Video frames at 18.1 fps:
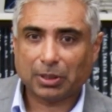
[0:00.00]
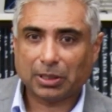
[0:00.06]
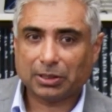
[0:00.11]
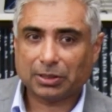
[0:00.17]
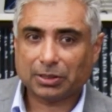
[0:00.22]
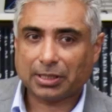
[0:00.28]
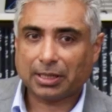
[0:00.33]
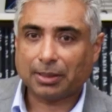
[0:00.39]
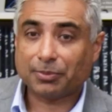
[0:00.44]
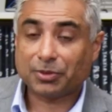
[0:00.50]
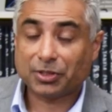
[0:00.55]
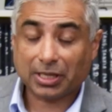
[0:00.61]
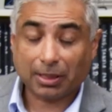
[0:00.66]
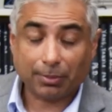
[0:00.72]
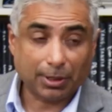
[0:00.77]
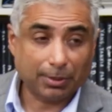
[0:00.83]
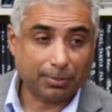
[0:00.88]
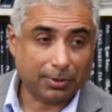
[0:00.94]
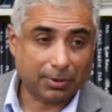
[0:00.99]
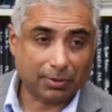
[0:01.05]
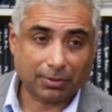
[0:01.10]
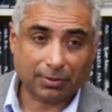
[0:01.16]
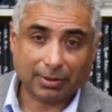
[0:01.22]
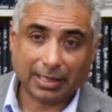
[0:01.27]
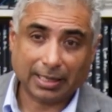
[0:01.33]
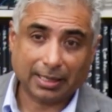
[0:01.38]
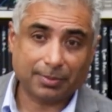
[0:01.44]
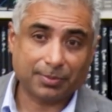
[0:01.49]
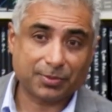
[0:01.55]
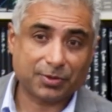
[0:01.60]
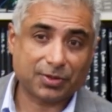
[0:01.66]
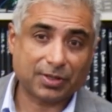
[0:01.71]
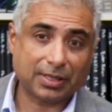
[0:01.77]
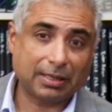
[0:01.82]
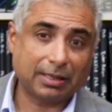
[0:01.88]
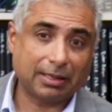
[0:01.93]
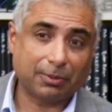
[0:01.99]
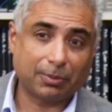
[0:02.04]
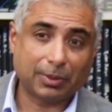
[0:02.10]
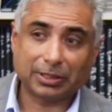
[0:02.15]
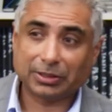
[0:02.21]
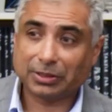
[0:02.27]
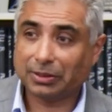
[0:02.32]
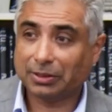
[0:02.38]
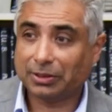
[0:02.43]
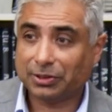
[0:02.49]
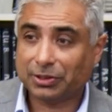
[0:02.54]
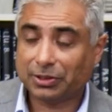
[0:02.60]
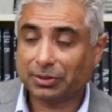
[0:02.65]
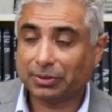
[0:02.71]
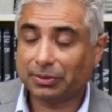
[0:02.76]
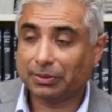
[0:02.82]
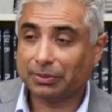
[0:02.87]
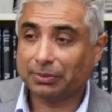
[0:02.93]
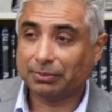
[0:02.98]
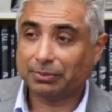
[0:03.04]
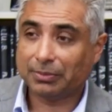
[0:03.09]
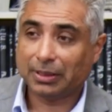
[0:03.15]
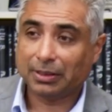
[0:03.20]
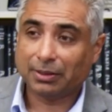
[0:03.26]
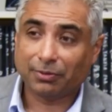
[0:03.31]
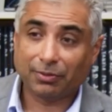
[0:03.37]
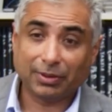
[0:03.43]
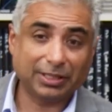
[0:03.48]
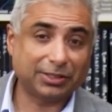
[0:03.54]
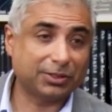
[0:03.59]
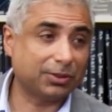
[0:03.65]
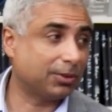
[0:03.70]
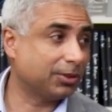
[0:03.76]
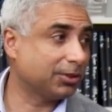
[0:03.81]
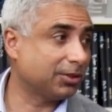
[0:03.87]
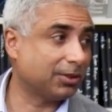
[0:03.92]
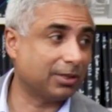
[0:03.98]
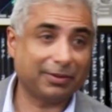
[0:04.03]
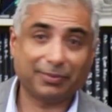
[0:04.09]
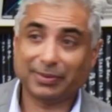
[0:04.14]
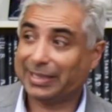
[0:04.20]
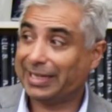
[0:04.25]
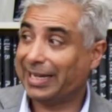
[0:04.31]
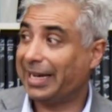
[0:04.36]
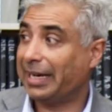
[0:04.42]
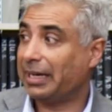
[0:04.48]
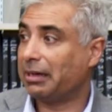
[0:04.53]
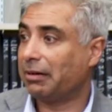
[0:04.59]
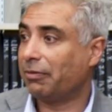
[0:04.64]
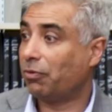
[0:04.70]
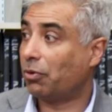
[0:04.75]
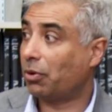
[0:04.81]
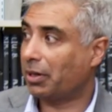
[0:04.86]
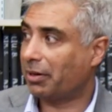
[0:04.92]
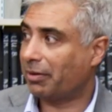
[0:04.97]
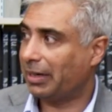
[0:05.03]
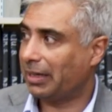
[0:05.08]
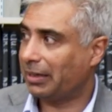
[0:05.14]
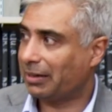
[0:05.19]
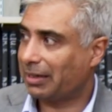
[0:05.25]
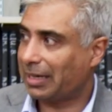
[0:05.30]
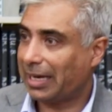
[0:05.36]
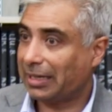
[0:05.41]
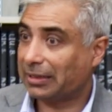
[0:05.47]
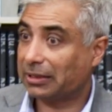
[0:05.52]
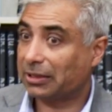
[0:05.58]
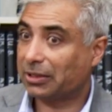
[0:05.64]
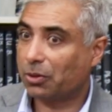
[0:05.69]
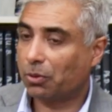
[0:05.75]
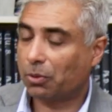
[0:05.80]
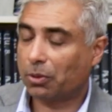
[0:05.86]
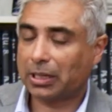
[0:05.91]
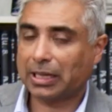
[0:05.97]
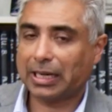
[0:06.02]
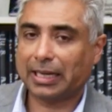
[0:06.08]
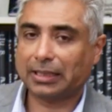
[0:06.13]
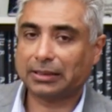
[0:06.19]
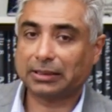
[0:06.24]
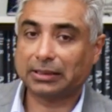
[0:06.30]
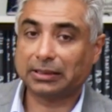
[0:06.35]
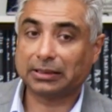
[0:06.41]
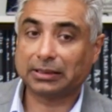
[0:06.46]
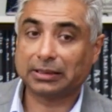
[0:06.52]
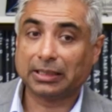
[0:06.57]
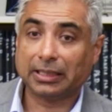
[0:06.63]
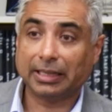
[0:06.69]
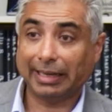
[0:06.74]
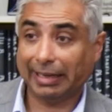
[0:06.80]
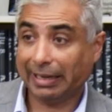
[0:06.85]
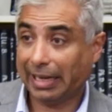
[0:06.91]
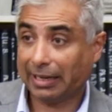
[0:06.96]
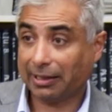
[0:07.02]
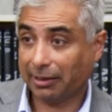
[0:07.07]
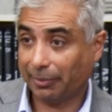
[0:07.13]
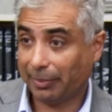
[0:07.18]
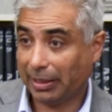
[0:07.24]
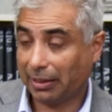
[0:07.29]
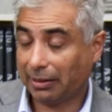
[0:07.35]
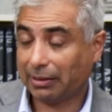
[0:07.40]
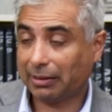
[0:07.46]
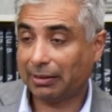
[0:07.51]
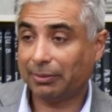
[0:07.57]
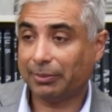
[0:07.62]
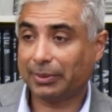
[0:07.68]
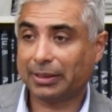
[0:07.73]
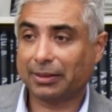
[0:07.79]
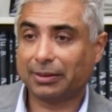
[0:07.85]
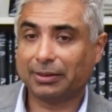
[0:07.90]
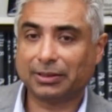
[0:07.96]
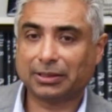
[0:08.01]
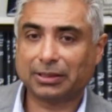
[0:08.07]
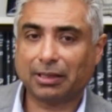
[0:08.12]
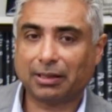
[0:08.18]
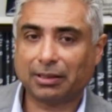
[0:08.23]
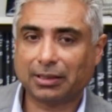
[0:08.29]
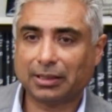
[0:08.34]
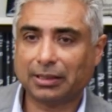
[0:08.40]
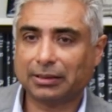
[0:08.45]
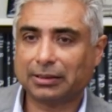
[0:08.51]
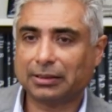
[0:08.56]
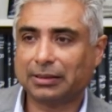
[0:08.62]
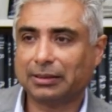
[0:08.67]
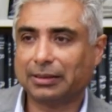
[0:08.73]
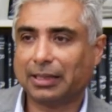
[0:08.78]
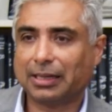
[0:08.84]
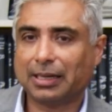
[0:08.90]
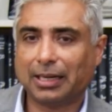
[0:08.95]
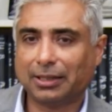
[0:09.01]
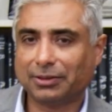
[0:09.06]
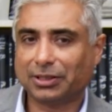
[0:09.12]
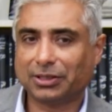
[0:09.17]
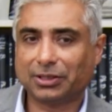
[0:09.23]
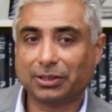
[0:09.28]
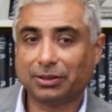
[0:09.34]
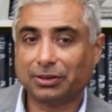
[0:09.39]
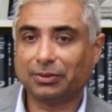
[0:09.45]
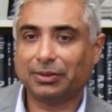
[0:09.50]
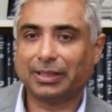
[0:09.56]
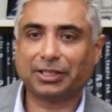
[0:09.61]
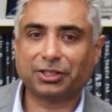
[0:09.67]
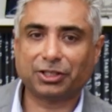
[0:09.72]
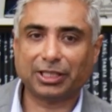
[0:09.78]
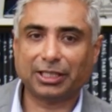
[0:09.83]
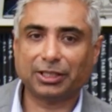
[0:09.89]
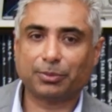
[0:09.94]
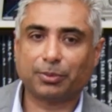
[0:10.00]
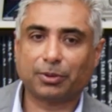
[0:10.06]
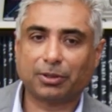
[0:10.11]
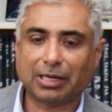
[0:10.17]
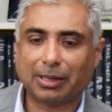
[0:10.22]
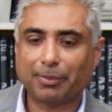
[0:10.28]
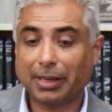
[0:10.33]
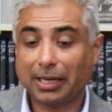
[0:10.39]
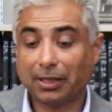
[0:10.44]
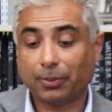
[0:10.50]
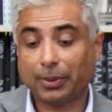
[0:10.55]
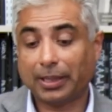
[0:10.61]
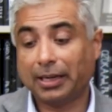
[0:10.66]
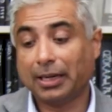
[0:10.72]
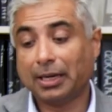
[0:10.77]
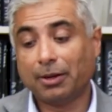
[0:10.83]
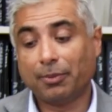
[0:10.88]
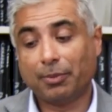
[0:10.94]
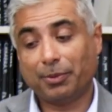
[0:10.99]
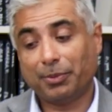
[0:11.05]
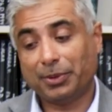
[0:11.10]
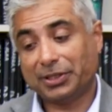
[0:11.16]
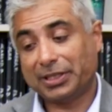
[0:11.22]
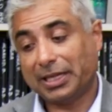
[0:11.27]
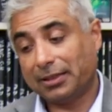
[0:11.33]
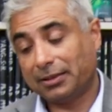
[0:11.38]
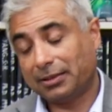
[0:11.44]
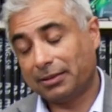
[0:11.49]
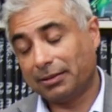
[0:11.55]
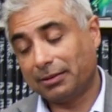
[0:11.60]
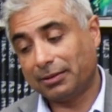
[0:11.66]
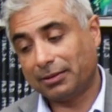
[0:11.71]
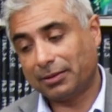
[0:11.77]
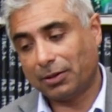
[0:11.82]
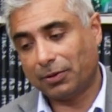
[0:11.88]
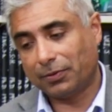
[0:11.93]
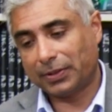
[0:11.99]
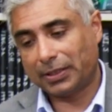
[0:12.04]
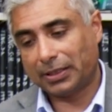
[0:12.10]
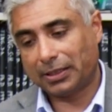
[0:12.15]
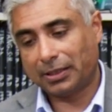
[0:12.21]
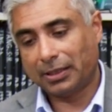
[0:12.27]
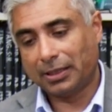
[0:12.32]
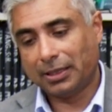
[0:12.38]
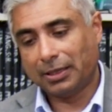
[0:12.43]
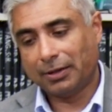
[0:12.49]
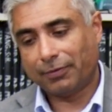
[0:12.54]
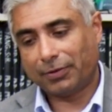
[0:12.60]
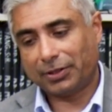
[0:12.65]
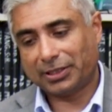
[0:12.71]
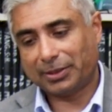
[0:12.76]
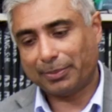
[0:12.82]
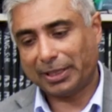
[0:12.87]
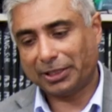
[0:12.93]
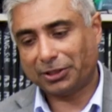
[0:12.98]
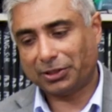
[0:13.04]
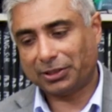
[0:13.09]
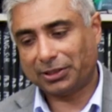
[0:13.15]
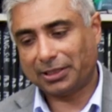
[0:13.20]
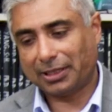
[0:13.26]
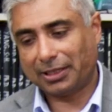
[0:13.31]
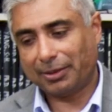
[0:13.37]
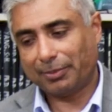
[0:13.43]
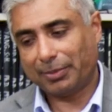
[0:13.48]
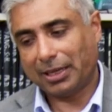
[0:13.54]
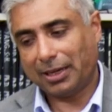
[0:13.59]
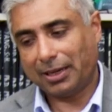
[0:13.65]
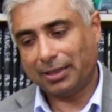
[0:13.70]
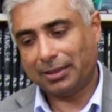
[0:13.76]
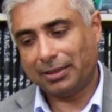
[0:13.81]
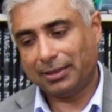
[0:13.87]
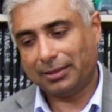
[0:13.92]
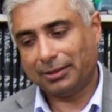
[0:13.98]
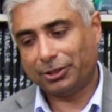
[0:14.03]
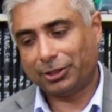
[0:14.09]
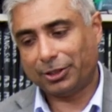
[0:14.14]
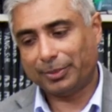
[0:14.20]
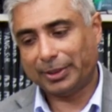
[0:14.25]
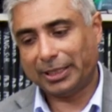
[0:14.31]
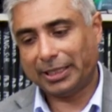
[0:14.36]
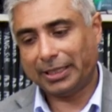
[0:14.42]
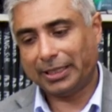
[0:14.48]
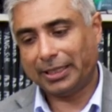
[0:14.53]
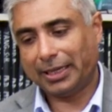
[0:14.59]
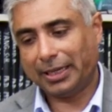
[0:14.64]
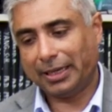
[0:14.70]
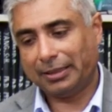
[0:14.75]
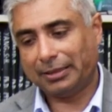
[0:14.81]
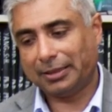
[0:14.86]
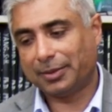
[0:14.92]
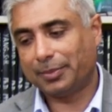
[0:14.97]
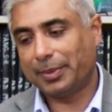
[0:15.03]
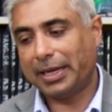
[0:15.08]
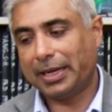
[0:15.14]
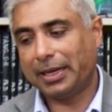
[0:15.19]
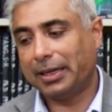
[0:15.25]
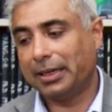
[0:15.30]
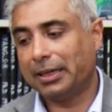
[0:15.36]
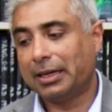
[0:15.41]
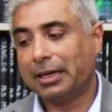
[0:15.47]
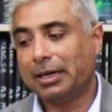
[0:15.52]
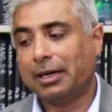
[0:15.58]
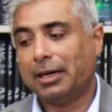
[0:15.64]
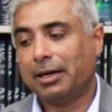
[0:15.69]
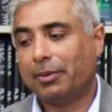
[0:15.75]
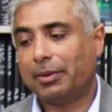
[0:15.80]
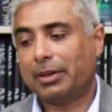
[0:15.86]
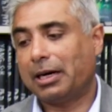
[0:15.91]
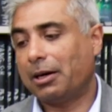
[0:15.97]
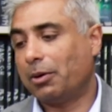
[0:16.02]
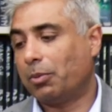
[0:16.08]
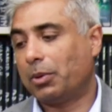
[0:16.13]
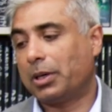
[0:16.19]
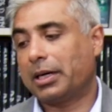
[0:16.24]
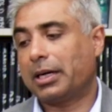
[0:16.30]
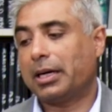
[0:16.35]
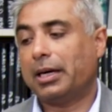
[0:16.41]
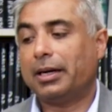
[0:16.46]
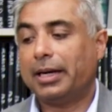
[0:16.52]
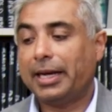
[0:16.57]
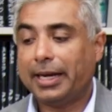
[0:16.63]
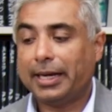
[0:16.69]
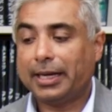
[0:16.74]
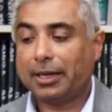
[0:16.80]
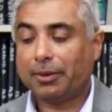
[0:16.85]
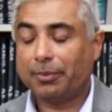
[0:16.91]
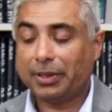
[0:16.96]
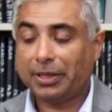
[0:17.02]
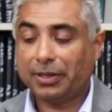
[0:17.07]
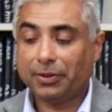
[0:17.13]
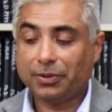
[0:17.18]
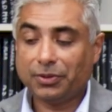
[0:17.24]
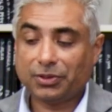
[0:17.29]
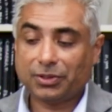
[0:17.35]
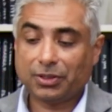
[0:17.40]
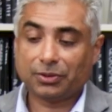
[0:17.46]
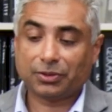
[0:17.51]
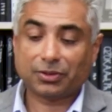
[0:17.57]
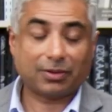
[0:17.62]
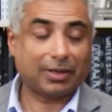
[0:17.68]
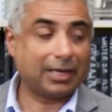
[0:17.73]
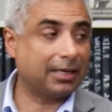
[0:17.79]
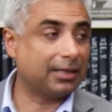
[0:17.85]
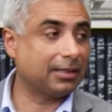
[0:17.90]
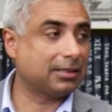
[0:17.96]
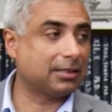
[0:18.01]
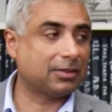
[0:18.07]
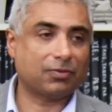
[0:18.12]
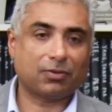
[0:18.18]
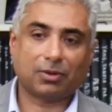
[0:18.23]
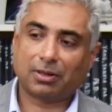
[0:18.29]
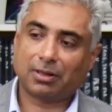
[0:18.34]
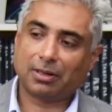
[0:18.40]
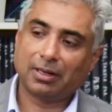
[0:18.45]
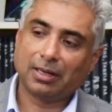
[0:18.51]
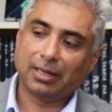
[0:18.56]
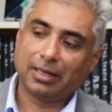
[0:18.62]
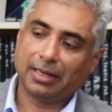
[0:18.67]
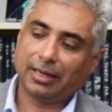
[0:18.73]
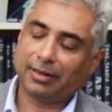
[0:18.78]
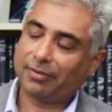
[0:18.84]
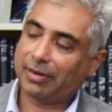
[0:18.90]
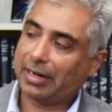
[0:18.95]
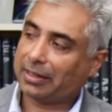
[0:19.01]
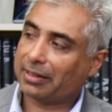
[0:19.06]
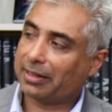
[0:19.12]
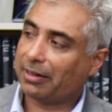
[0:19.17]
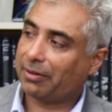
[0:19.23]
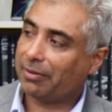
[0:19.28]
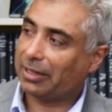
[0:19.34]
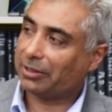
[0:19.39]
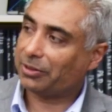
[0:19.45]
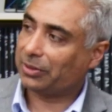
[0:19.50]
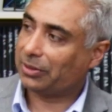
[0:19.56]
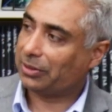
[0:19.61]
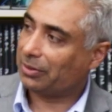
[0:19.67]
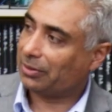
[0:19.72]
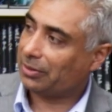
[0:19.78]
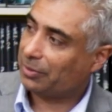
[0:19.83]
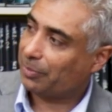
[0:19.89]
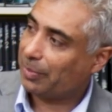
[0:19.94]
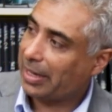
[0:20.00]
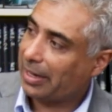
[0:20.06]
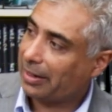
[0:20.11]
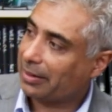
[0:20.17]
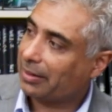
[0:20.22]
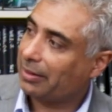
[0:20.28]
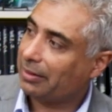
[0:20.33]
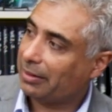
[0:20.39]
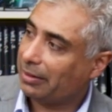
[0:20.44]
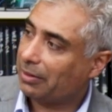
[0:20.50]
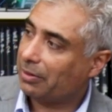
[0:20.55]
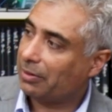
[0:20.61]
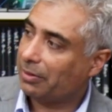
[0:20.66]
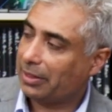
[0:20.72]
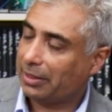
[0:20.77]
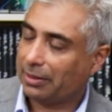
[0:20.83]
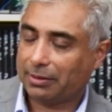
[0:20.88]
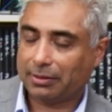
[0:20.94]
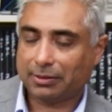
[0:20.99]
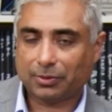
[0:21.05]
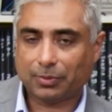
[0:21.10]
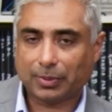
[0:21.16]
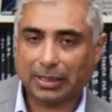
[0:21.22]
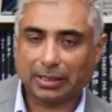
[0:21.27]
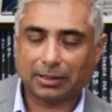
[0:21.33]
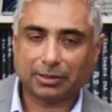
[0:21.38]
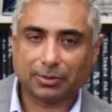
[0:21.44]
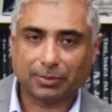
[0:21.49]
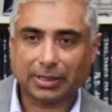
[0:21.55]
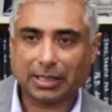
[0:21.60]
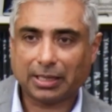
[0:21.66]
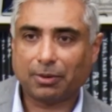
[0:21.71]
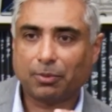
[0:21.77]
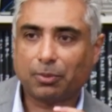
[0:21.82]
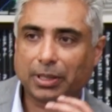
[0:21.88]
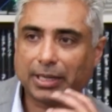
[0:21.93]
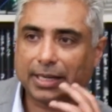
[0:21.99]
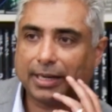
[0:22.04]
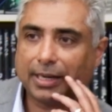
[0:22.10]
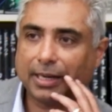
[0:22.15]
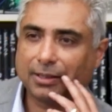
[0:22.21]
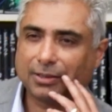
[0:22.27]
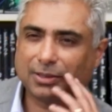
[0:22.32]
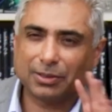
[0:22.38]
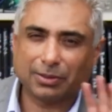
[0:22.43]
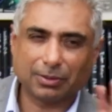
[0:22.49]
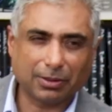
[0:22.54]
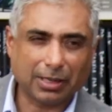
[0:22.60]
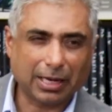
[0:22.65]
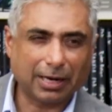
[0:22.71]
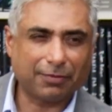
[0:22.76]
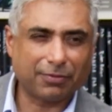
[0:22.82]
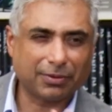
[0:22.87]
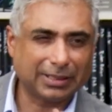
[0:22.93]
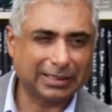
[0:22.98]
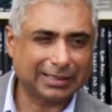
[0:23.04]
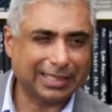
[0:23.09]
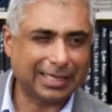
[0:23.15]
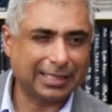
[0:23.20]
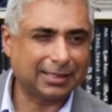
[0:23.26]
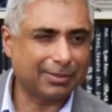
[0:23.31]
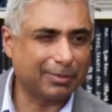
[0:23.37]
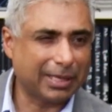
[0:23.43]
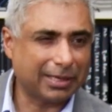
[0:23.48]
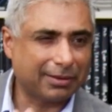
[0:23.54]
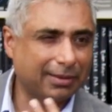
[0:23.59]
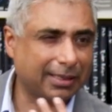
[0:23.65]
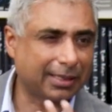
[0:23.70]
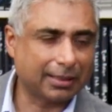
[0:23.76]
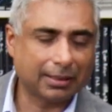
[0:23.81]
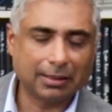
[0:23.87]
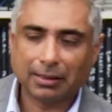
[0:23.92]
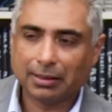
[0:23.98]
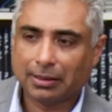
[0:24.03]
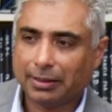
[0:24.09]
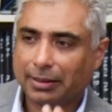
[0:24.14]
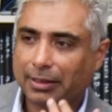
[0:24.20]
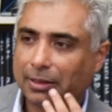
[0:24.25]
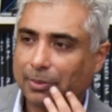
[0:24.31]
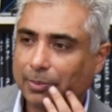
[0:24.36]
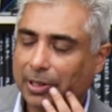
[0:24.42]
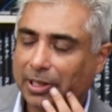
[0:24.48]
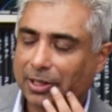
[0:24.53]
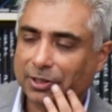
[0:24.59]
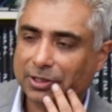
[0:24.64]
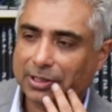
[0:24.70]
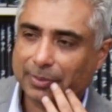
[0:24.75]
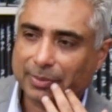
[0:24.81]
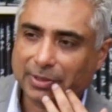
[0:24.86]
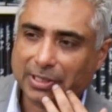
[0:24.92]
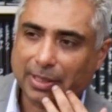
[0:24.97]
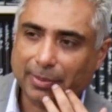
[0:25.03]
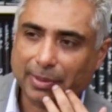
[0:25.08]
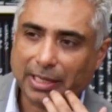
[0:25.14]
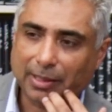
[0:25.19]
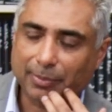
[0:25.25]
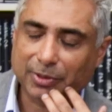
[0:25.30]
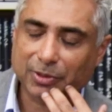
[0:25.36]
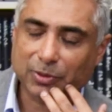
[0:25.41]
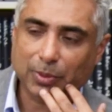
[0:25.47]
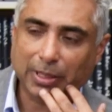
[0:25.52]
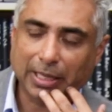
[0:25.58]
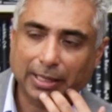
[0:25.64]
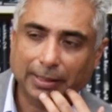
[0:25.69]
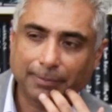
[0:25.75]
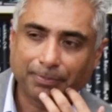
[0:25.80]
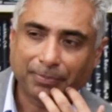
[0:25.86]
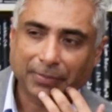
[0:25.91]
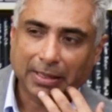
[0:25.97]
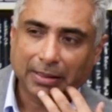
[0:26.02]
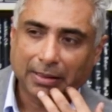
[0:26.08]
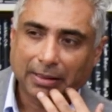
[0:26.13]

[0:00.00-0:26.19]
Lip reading: some summer programs where students do research or even take 4-credit classes, core classes in Latin America. We're going to start this, and that allows us to do the exchange program. By the way, we send students over for a semester study abroad in Germany and in Spain. We're trying to work on, hey, can we use those credits for attracting graduate students back, here as well? So we're kind of working on. So look out for these asymmetric, partnerships coming up as well.